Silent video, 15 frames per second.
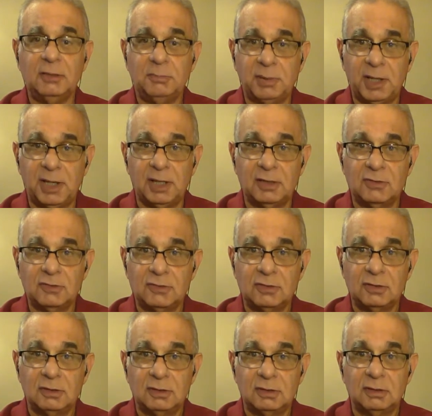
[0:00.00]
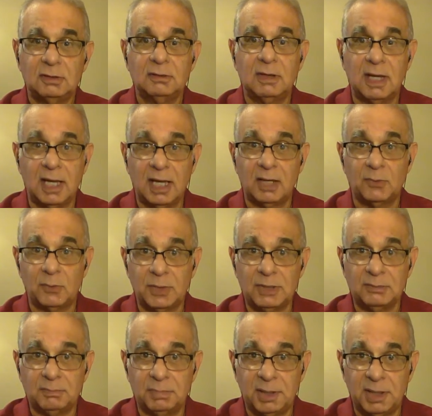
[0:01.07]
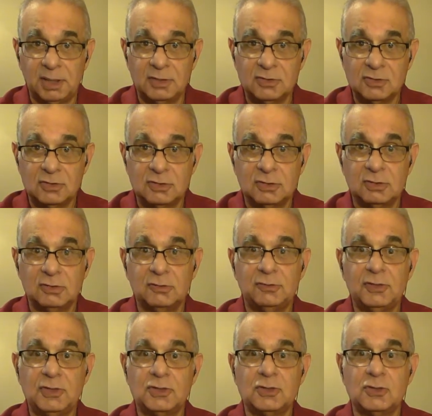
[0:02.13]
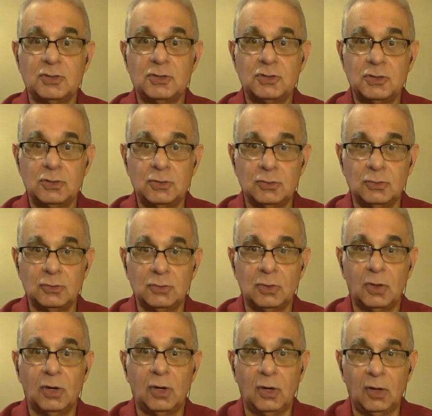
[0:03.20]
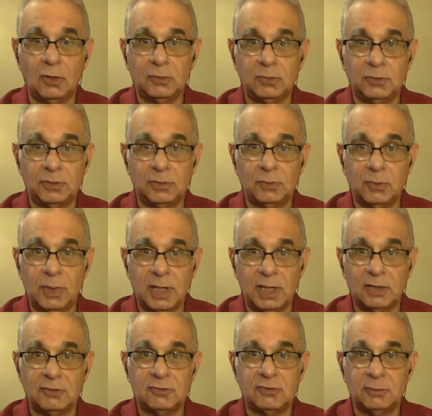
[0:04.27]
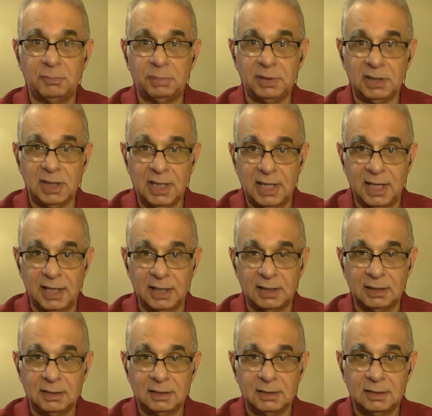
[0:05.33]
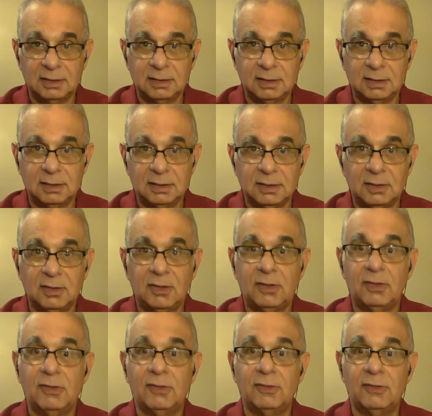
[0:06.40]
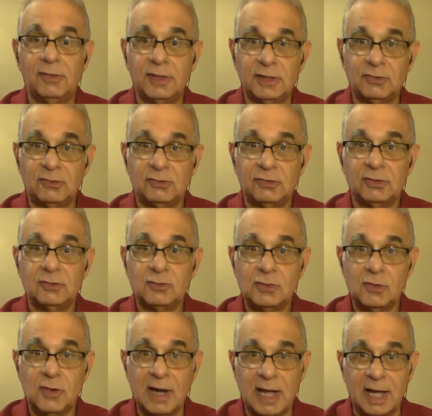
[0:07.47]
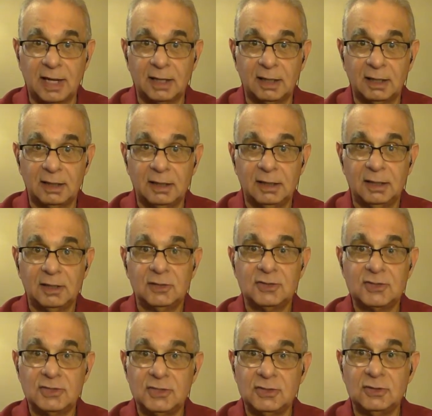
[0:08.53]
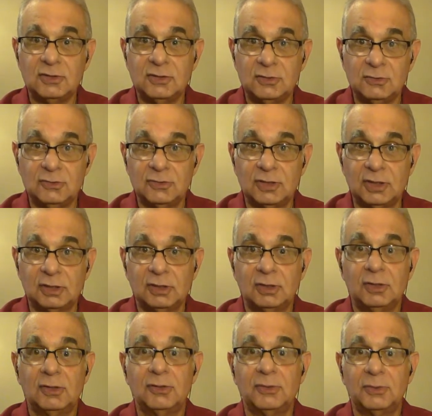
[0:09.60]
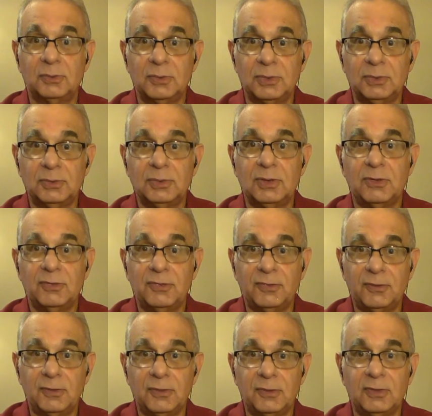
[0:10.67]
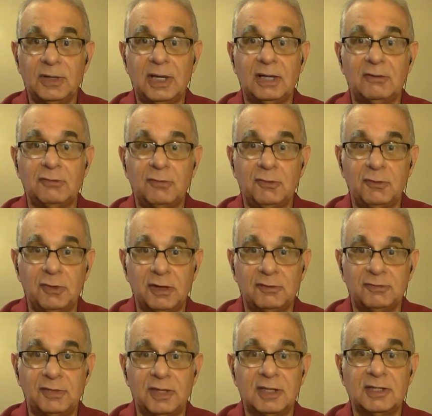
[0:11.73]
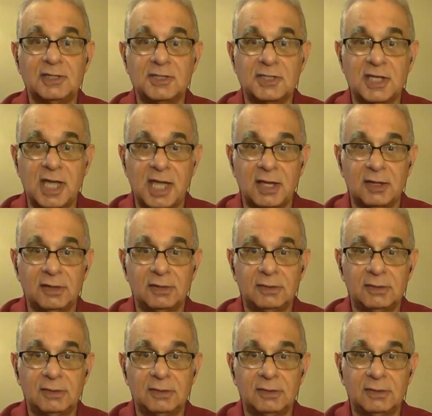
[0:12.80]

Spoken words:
page, a handwritten page, features two alternate ways to play this track, still using the root, third, and fifth of the scale.